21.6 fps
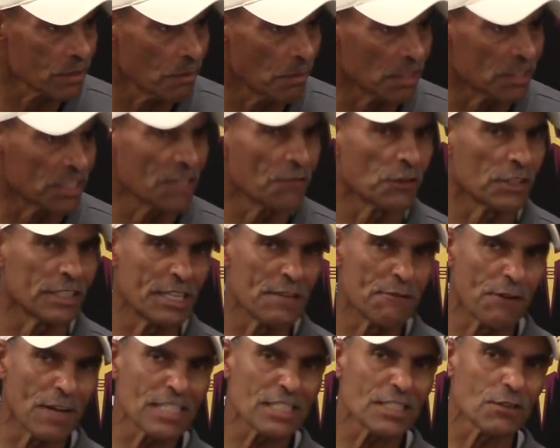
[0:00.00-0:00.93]
But see, for
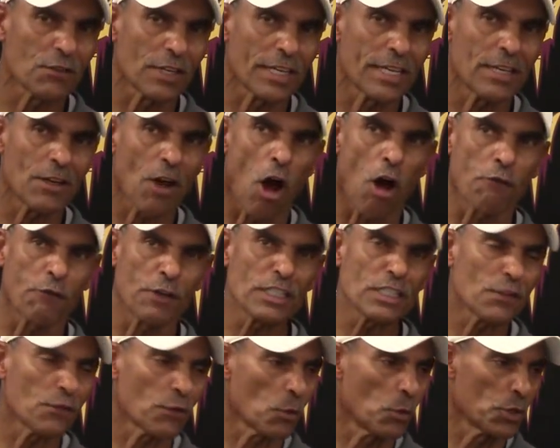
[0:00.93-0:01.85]

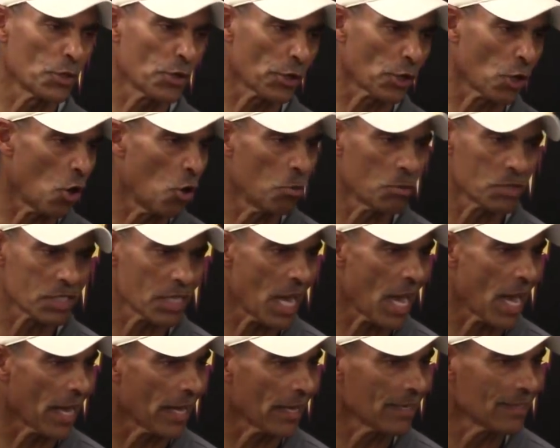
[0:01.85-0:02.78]
offensively, when you're at home, it's
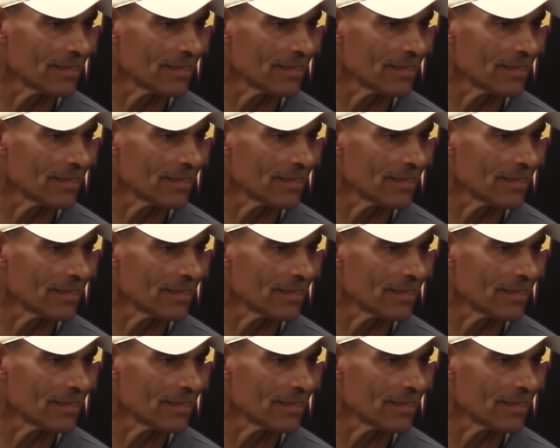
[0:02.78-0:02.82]
not.